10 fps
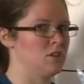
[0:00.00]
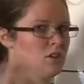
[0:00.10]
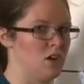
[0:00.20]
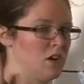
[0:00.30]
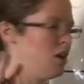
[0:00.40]

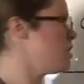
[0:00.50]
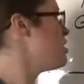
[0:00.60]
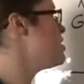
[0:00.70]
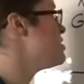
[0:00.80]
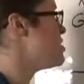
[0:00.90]
All right?
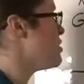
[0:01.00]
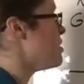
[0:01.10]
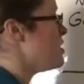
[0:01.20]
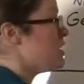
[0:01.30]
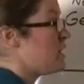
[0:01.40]
So
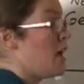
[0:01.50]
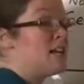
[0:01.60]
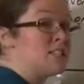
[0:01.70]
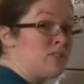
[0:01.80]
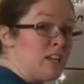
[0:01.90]
the case
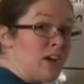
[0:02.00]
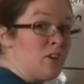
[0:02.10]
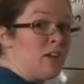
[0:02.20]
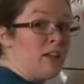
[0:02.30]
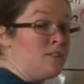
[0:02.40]
of a noun
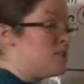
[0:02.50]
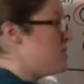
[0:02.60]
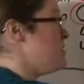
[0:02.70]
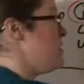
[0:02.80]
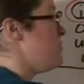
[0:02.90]
allows us
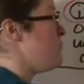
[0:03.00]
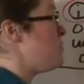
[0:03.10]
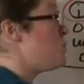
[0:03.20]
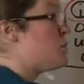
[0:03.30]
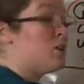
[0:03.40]
to need
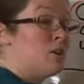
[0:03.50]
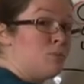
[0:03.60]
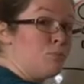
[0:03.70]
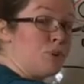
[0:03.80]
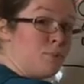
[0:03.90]
fewer
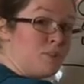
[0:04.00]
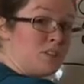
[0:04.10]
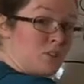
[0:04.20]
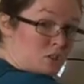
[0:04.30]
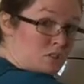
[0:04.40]

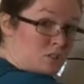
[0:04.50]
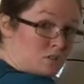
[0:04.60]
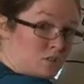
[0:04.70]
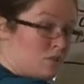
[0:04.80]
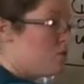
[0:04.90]

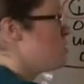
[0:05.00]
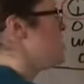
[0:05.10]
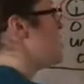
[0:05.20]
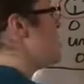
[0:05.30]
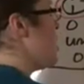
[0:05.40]
prepositions.
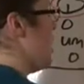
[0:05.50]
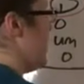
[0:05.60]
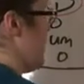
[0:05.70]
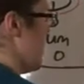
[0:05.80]
All right.